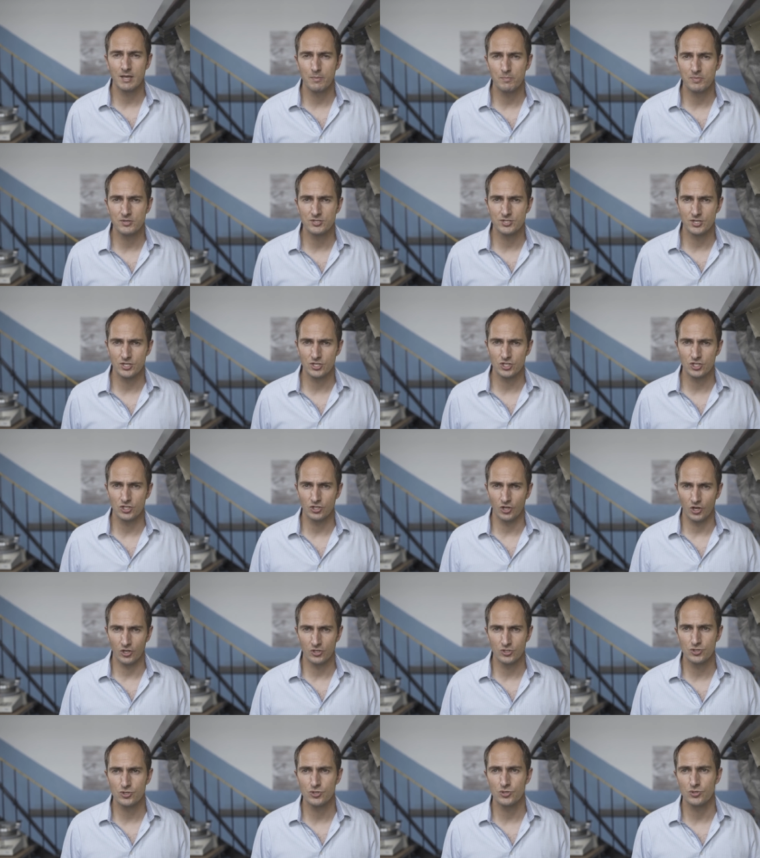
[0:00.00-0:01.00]
deposition
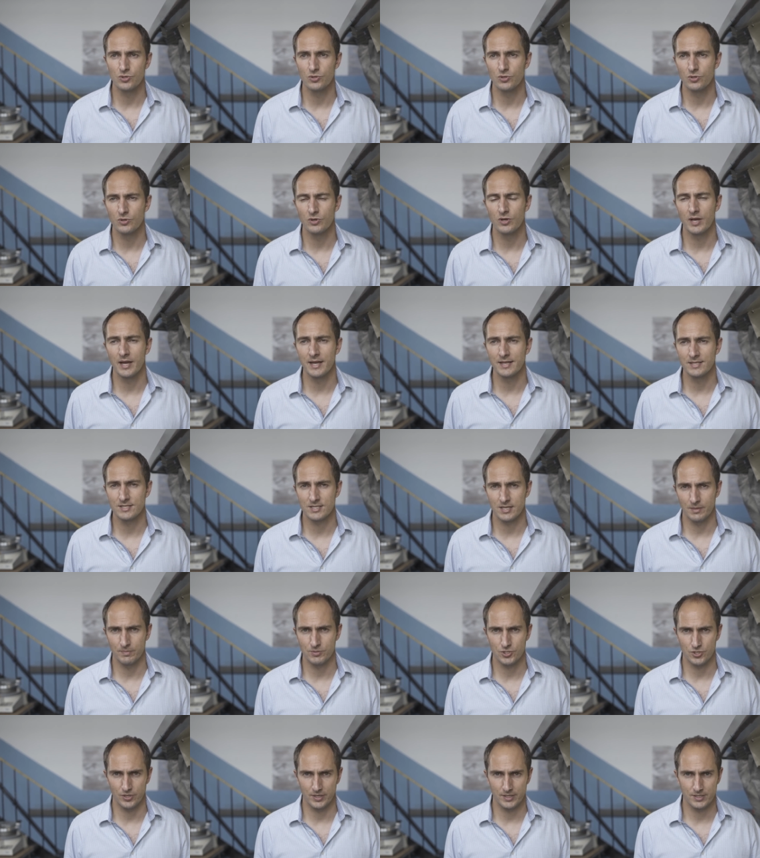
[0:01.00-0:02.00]
onto a
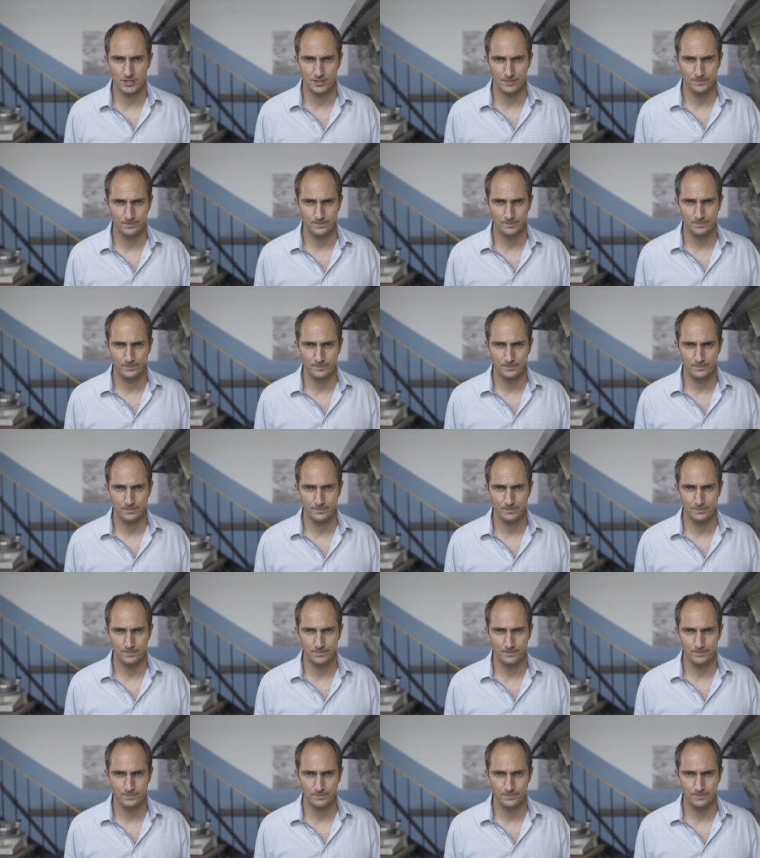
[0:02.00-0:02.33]
substrate.